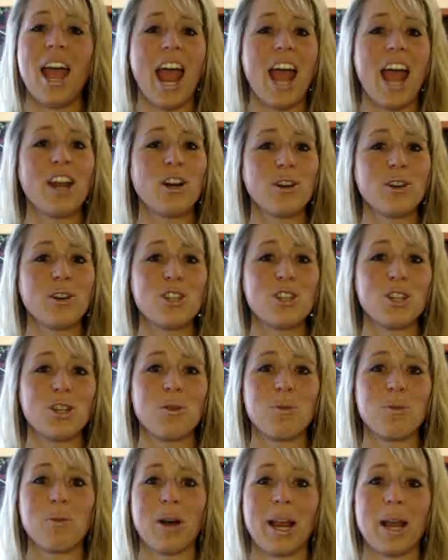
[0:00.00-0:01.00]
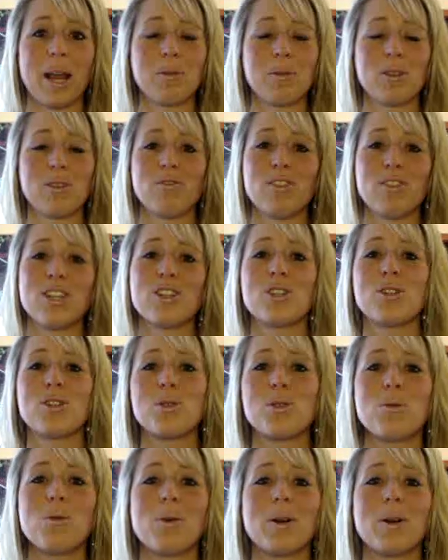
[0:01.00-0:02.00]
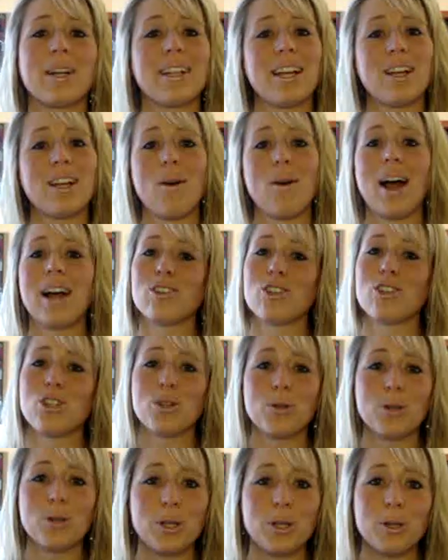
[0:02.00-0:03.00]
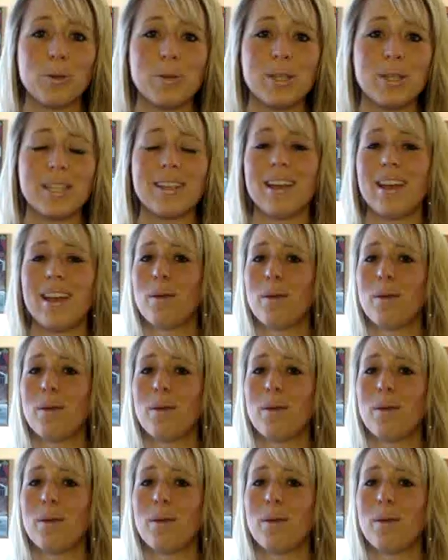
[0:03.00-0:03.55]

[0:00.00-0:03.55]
and her children were able to finish their schoolwork and then go out and shoot hoops,